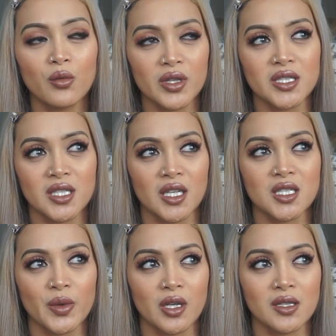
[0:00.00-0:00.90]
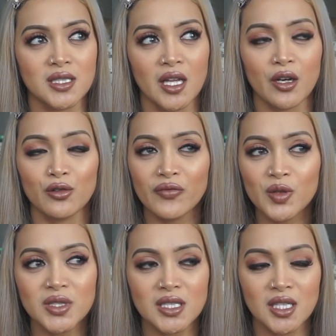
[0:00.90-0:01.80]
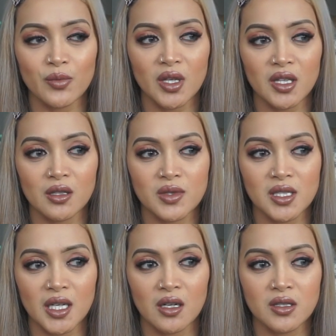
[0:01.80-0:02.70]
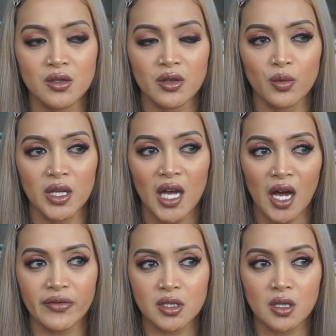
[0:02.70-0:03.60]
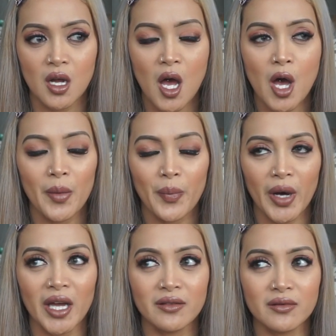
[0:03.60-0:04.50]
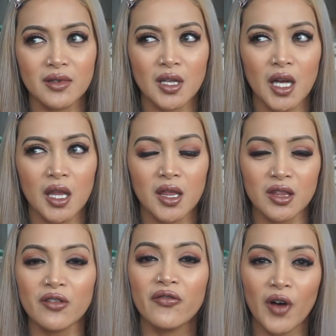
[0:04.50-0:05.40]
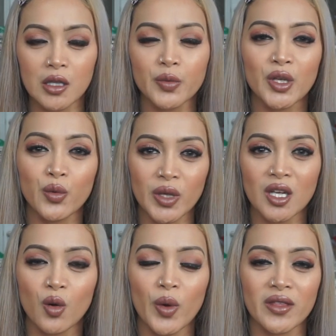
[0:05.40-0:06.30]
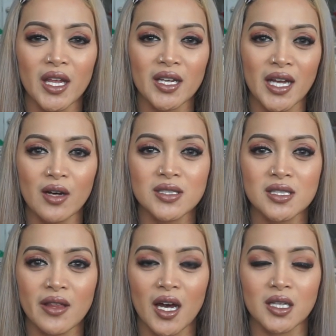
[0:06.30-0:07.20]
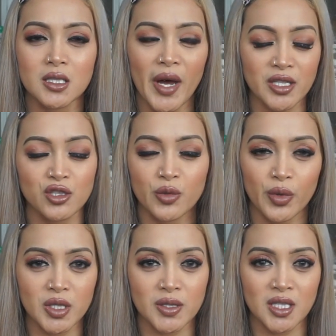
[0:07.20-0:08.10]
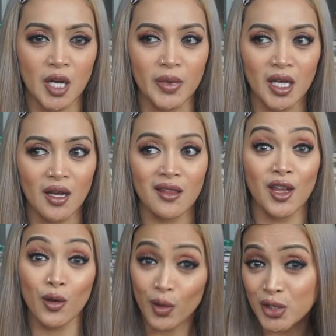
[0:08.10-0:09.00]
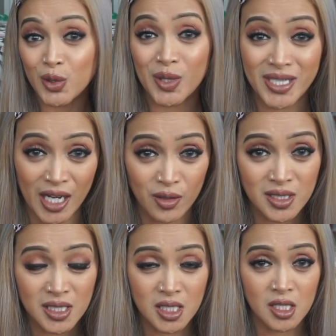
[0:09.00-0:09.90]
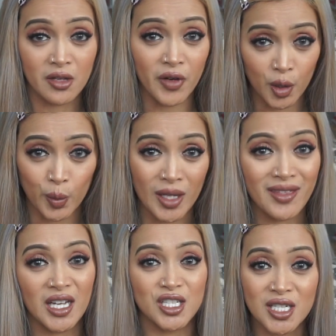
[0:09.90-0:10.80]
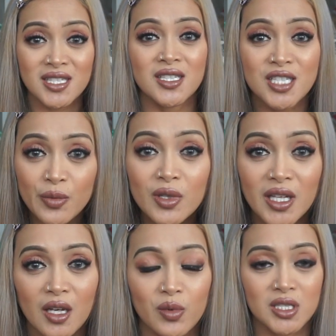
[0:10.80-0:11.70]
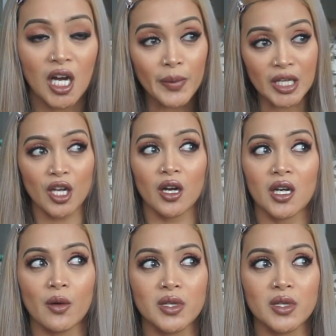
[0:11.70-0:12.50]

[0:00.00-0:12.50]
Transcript: when the tickets went on sale. I don't know if it was the same week that it was announced or the week after, but I think the following week, when they announced that Backstreet Boys was coming, they also announced the following week that Justin Timberlake was coming here. And I